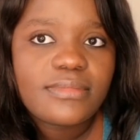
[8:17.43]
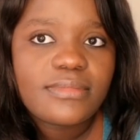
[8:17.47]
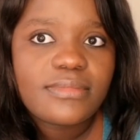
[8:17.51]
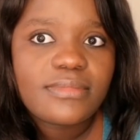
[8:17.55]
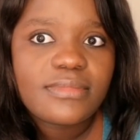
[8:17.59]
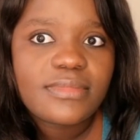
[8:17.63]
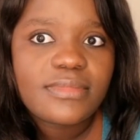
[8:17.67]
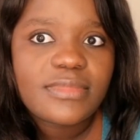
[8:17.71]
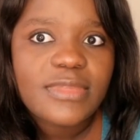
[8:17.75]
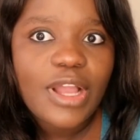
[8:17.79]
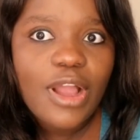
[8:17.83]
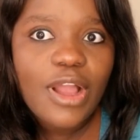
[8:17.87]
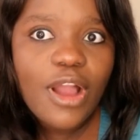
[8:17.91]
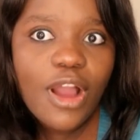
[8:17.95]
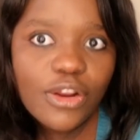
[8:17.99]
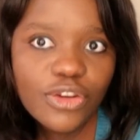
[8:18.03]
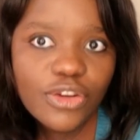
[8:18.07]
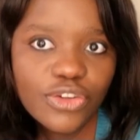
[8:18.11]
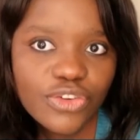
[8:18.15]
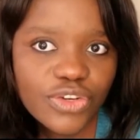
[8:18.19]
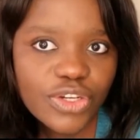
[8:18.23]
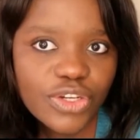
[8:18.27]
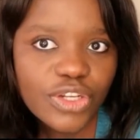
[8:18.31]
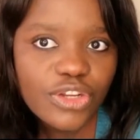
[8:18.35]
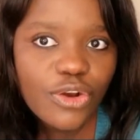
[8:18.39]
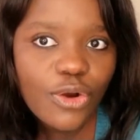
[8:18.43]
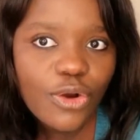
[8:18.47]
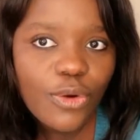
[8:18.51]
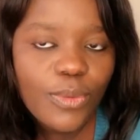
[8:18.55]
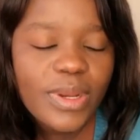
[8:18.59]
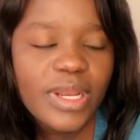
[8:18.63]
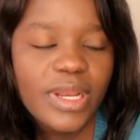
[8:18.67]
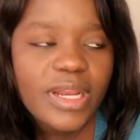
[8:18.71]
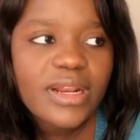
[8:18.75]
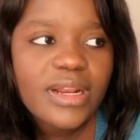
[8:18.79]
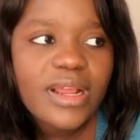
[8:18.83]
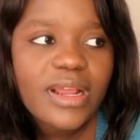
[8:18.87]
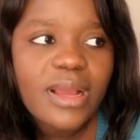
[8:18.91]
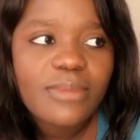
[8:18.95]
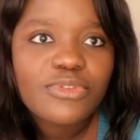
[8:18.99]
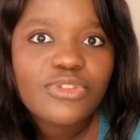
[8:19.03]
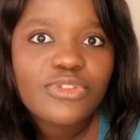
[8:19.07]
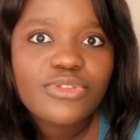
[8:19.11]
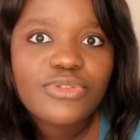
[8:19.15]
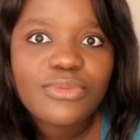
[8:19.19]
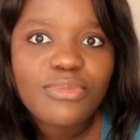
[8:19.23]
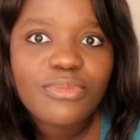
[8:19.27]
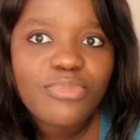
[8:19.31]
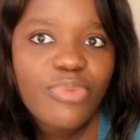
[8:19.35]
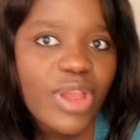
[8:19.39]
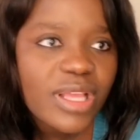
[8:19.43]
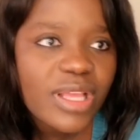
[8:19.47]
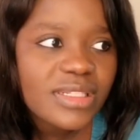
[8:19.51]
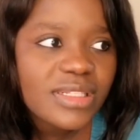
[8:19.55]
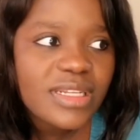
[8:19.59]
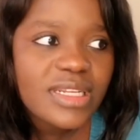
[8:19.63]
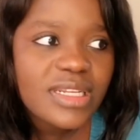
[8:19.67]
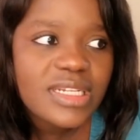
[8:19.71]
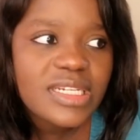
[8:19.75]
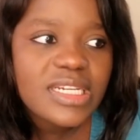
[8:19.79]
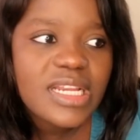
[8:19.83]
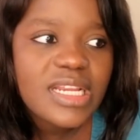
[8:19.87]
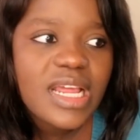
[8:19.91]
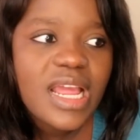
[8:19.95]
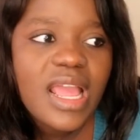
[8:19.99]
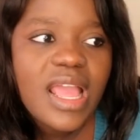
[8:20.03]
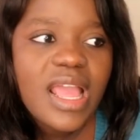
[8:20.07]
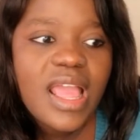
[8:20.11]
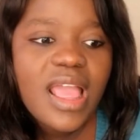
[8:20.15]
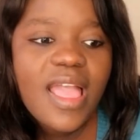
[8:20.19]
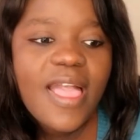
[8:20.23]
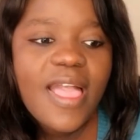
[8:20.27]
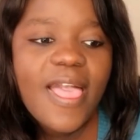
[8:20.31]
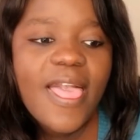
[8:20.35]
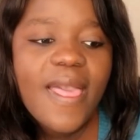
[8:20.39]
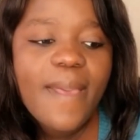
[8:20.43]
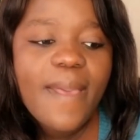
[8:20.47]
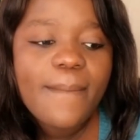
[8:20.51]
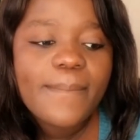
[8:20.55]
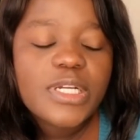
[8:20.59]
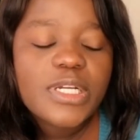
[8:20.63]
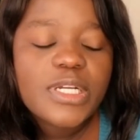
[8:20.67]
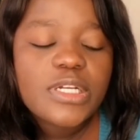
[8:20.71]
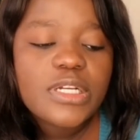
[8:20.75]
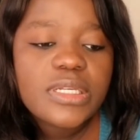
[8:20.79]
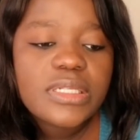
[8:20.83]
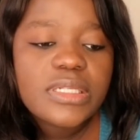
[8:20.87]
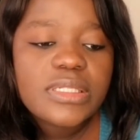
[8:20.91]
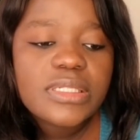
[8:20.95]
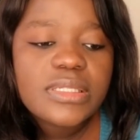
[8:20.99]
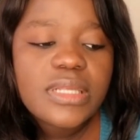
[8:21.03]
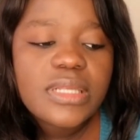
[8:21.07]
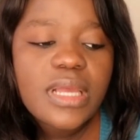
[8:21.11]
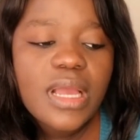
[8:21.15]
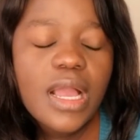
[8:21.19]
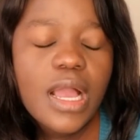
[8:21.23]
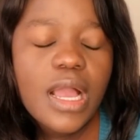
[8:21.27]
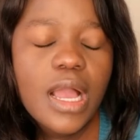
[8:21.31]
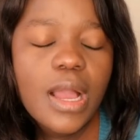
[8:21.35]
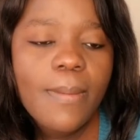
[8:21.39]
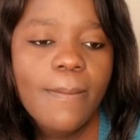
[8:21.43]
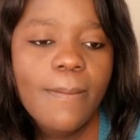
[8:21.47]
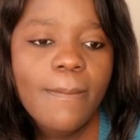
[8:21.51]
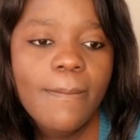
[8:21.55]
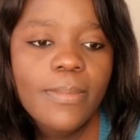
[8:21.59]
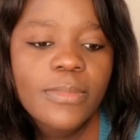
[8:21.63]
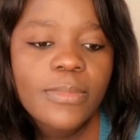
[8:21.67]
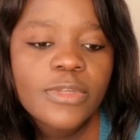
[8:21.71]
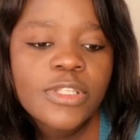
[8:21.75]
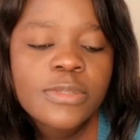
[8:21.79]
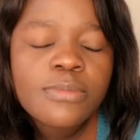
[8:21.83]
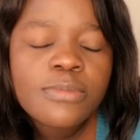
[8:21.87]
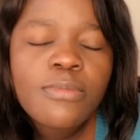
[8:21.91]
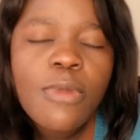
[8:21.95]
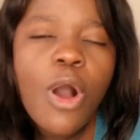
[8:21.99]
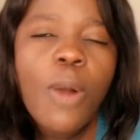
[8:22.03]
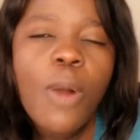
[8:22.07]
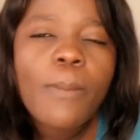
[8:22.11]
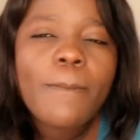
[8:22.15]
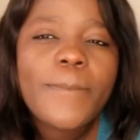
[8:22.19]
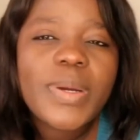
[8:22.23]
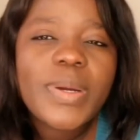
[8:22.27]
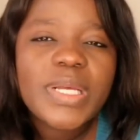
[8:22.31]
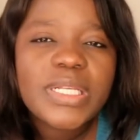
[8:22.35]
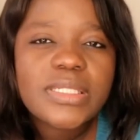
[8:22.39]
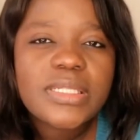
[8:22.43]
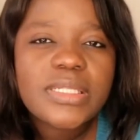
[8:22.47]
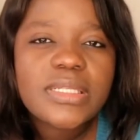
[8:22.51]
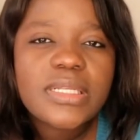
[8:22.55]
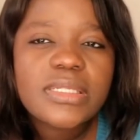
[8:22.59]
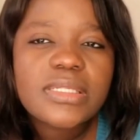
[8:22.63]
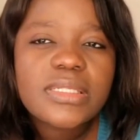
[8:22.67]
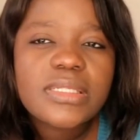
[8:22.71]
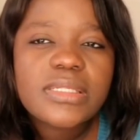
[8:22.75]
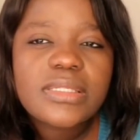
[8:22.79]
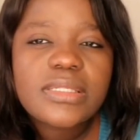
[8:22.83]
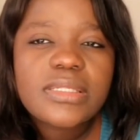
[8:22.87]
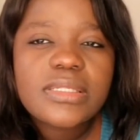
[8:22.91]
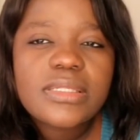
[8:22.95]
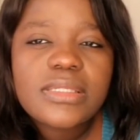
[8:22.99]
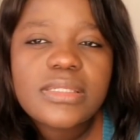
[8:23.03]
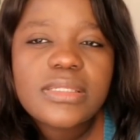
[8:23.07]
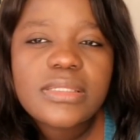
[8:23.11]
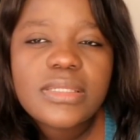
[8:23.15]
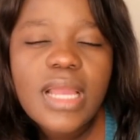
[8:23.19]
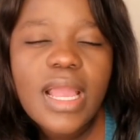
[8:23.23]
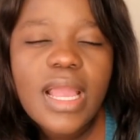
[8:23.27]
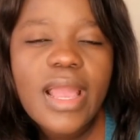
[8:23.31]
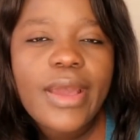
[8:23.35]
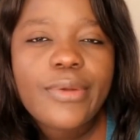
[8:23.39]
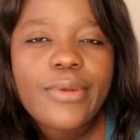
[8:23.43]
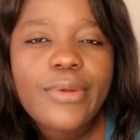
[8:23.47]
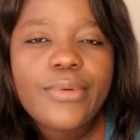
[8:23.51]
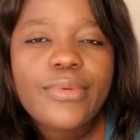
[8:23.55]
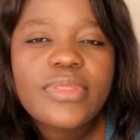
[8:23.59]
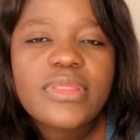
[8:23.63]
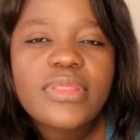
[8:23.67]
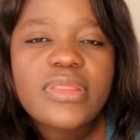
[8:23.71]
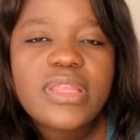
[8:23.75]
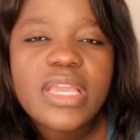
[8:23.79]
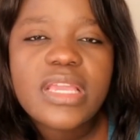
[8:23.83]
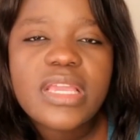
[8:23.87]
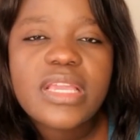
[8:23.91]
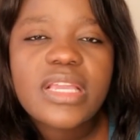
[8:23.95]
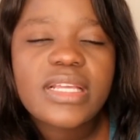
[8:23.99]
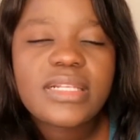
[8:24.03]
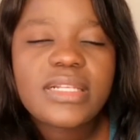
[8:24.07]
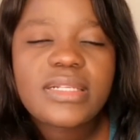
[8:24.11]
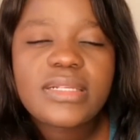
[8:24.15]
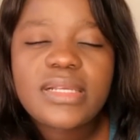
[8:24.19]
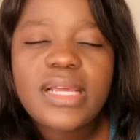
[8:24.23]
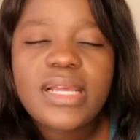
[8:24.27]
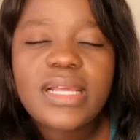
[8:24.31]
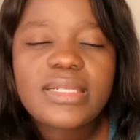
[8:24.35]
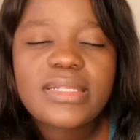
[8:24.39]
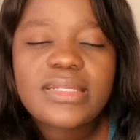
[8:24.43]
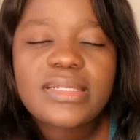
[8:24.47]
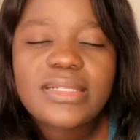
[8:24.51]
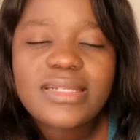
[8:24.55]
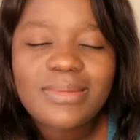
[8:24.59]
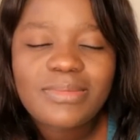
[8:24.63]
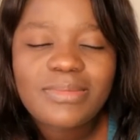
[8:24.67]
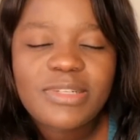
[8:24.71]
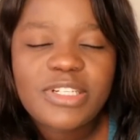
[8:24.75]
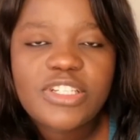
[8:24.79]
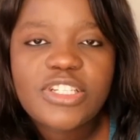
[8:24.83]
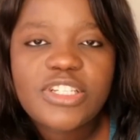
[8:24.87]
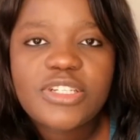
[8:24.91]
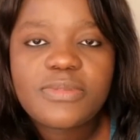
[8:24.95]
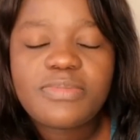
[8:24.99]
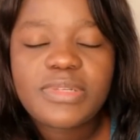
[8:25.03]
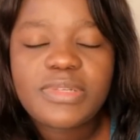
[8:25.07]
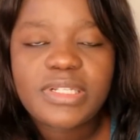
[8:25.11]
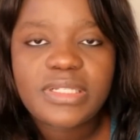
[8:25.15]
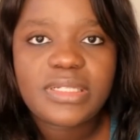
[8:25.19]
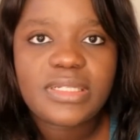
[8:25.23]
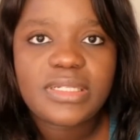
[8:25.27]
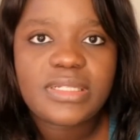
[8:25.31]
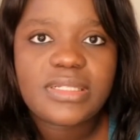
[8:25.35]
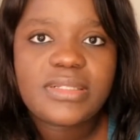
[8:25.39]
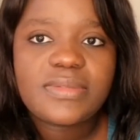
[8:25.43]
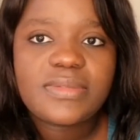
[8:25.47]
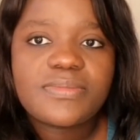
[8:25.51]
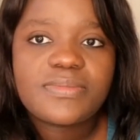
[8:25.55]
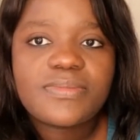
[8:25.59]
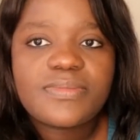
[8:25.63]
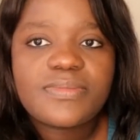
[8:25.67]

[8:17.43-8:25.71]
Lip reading: the country or when it comes to the president. Because small business, I don't think it's established business.